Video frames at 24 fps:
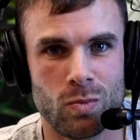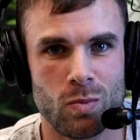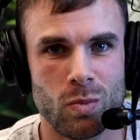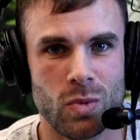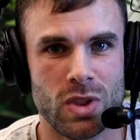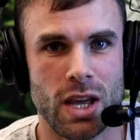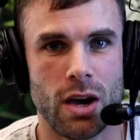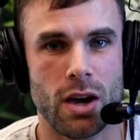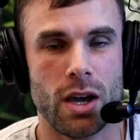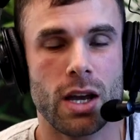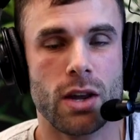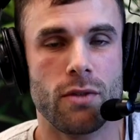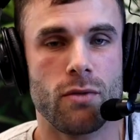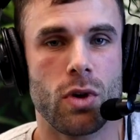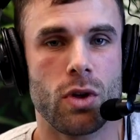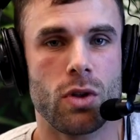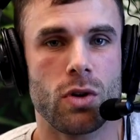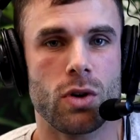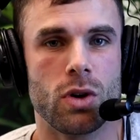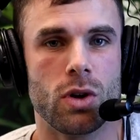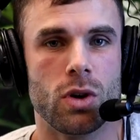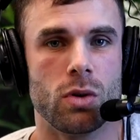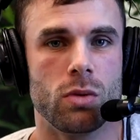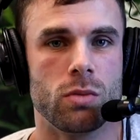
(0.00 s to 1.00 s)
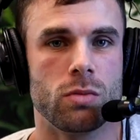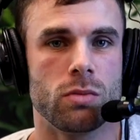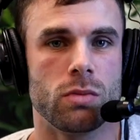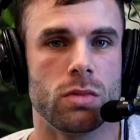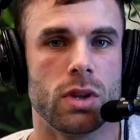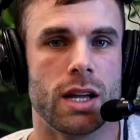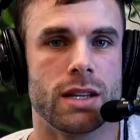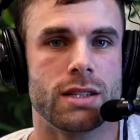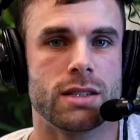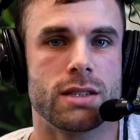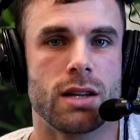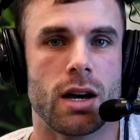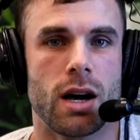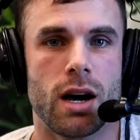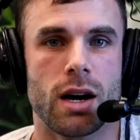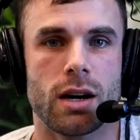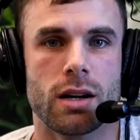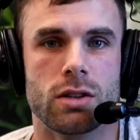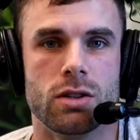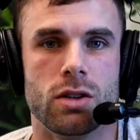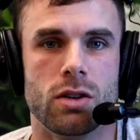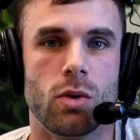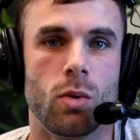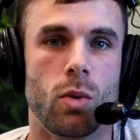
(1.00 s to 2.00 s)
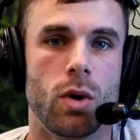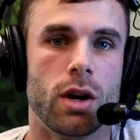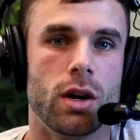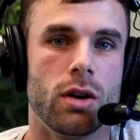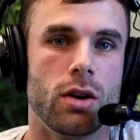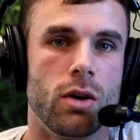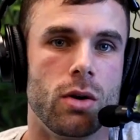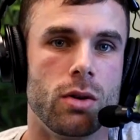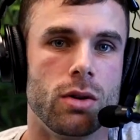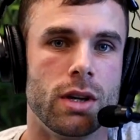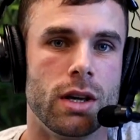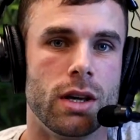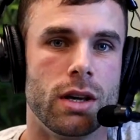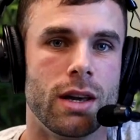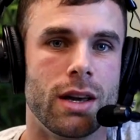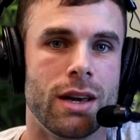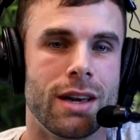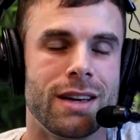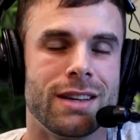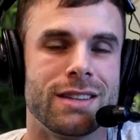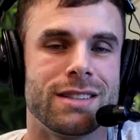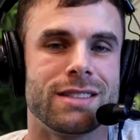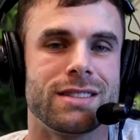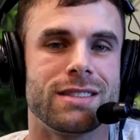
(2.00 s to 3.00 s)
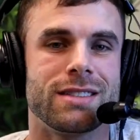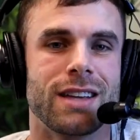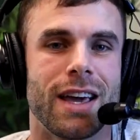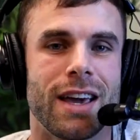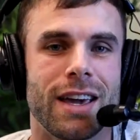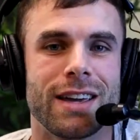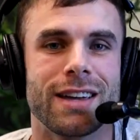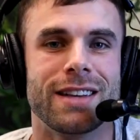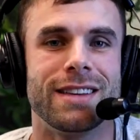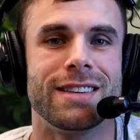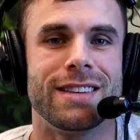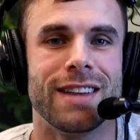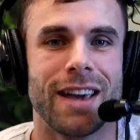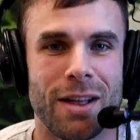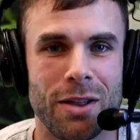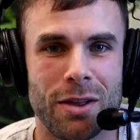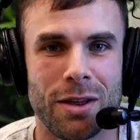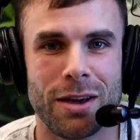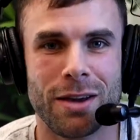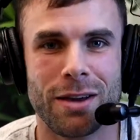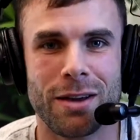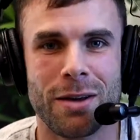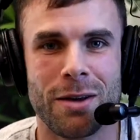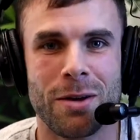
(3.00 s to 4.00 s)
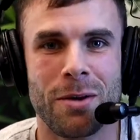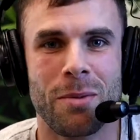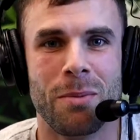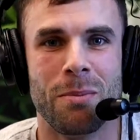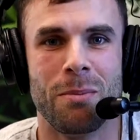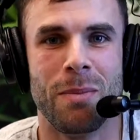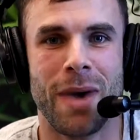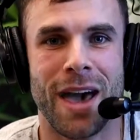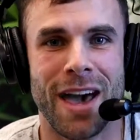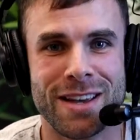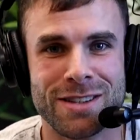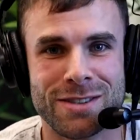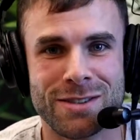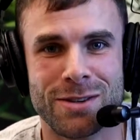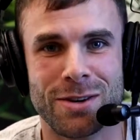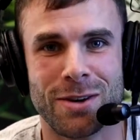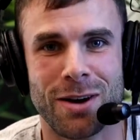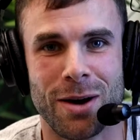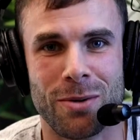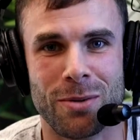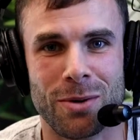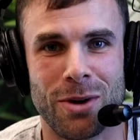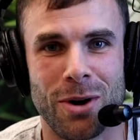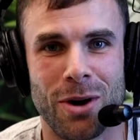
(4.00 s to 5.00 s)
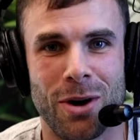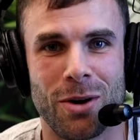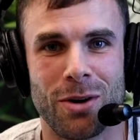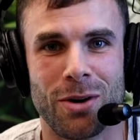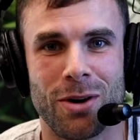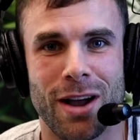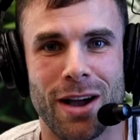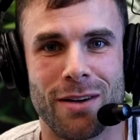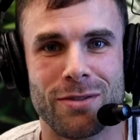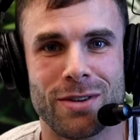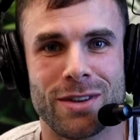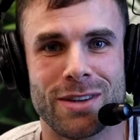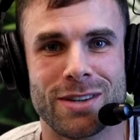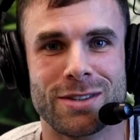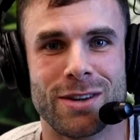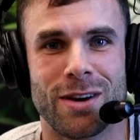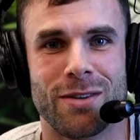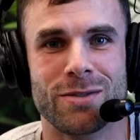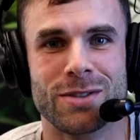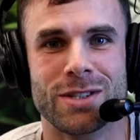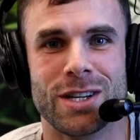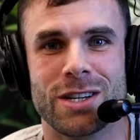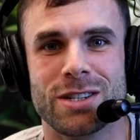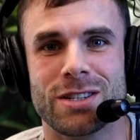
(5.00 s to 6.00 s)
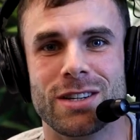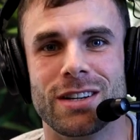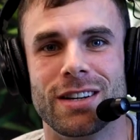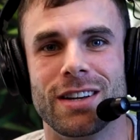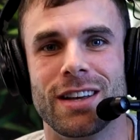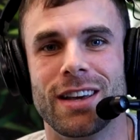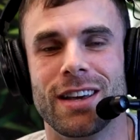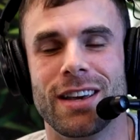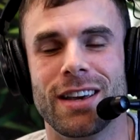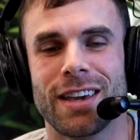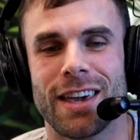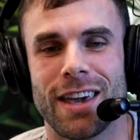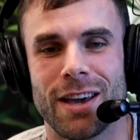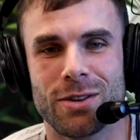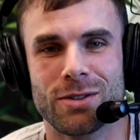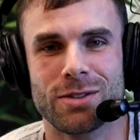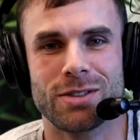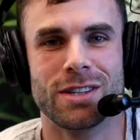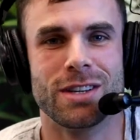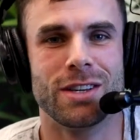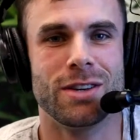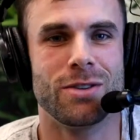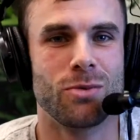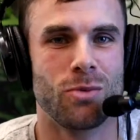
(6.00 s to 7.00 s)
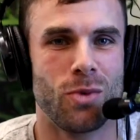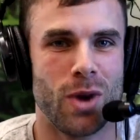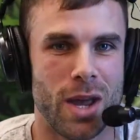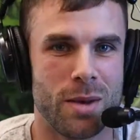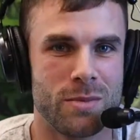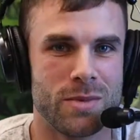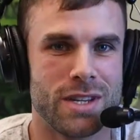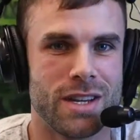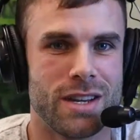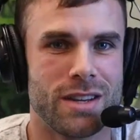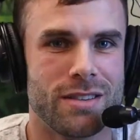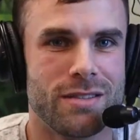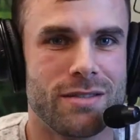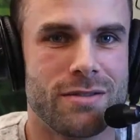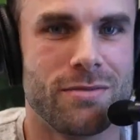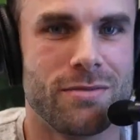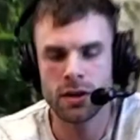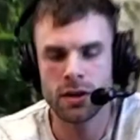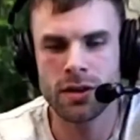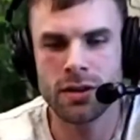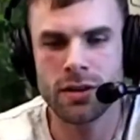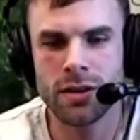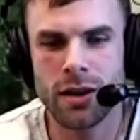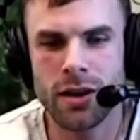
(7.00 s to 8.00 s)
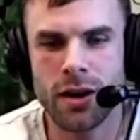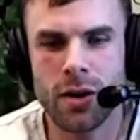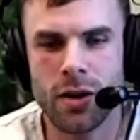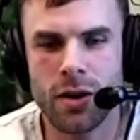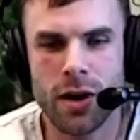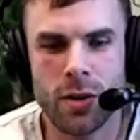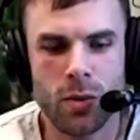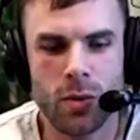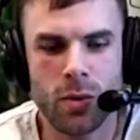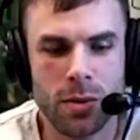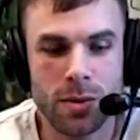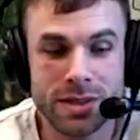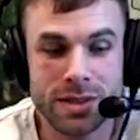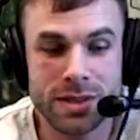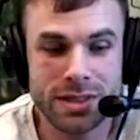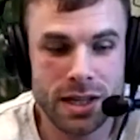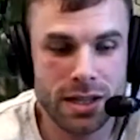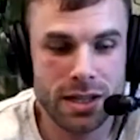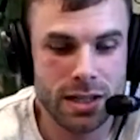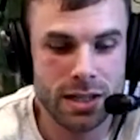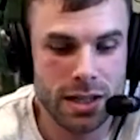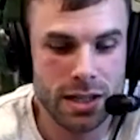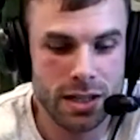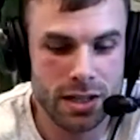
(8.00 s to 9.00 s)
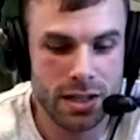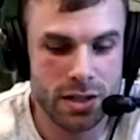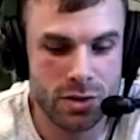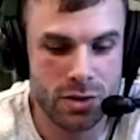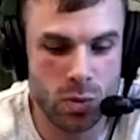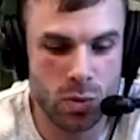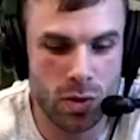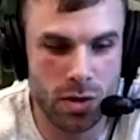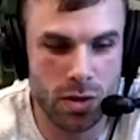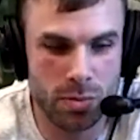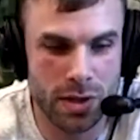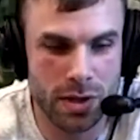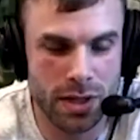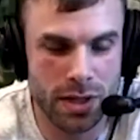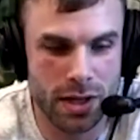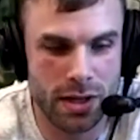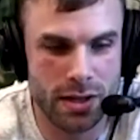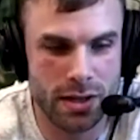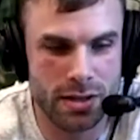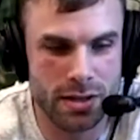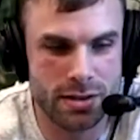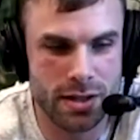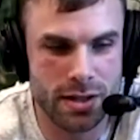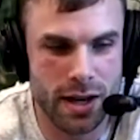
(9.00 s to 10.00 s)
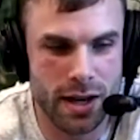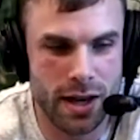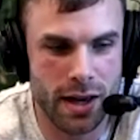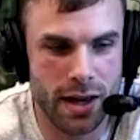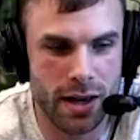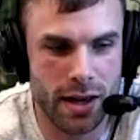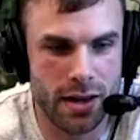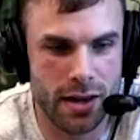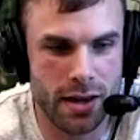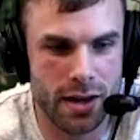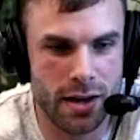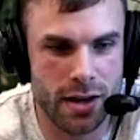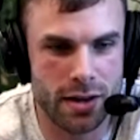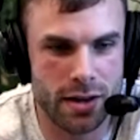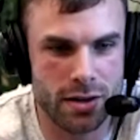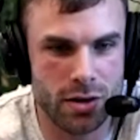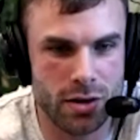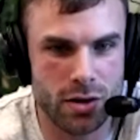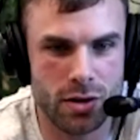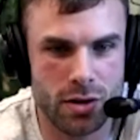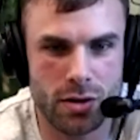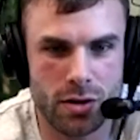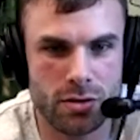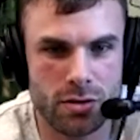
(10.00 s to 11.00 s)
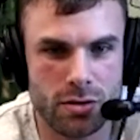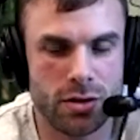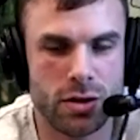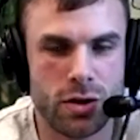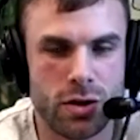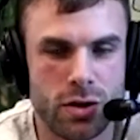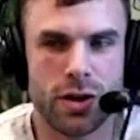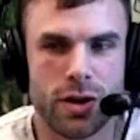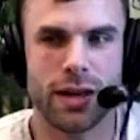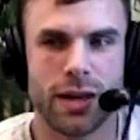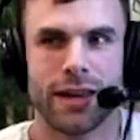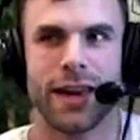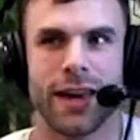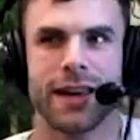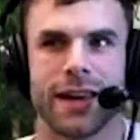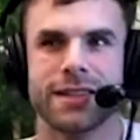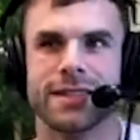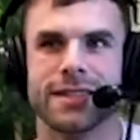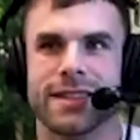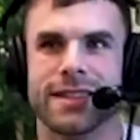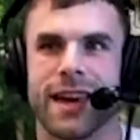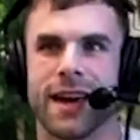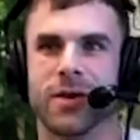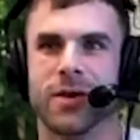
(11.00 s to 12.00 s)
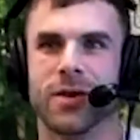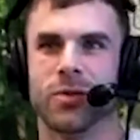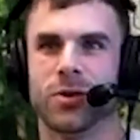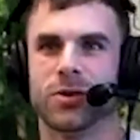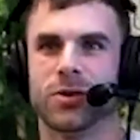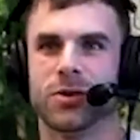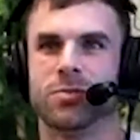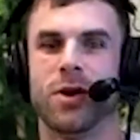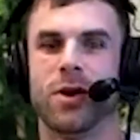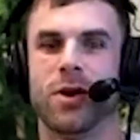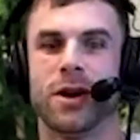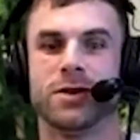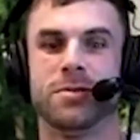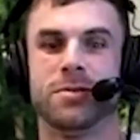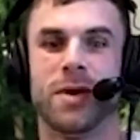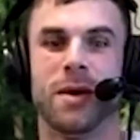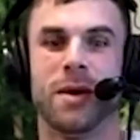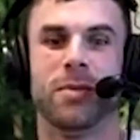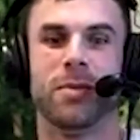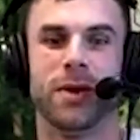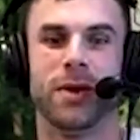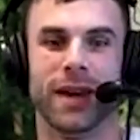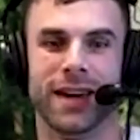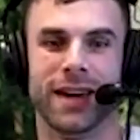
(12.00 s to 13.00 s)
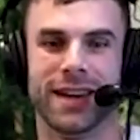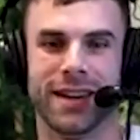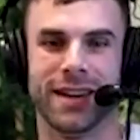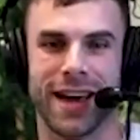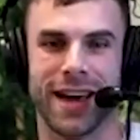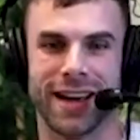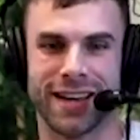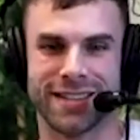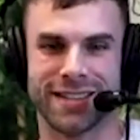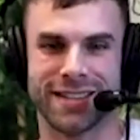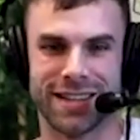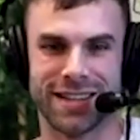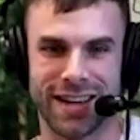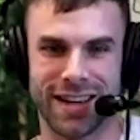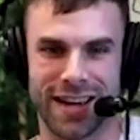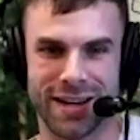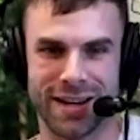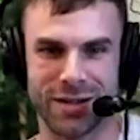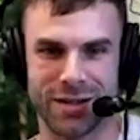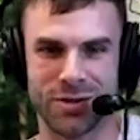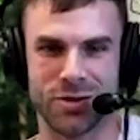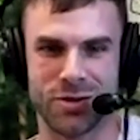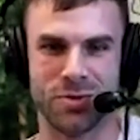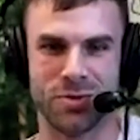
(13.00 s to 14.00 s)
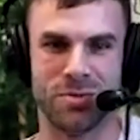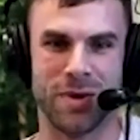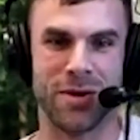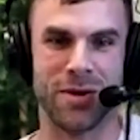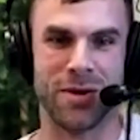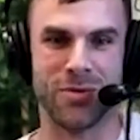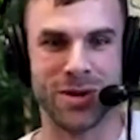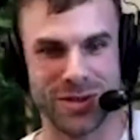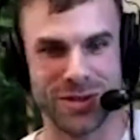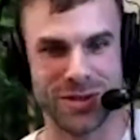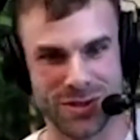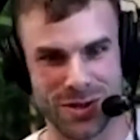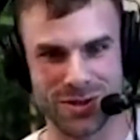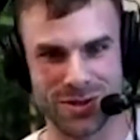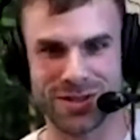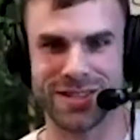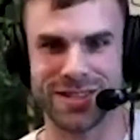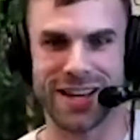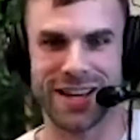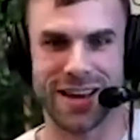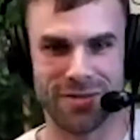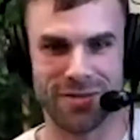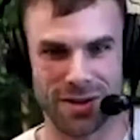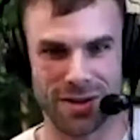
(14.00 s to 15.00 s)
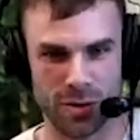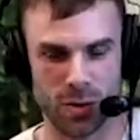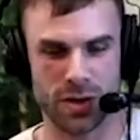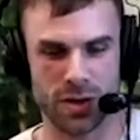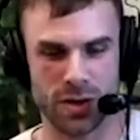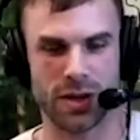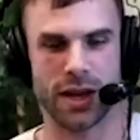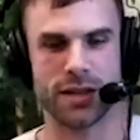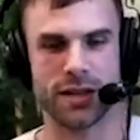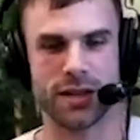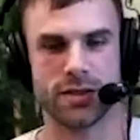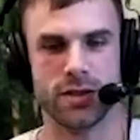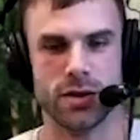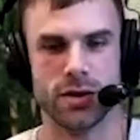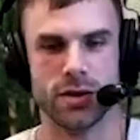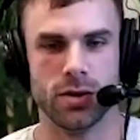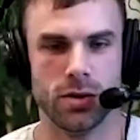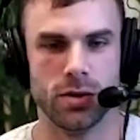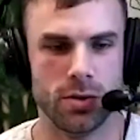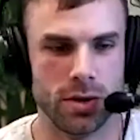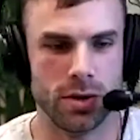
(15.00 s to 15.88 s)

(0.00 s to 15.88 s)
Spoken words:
Without any further ado, let's talk to the one and only psychedelic master, I would call her after this conversation, Kelsey Ramsden. All right, well, I'm excited to get in this one because you're a guest that was brought to my plate, and I got to kind of do my research and dive into what you guys do.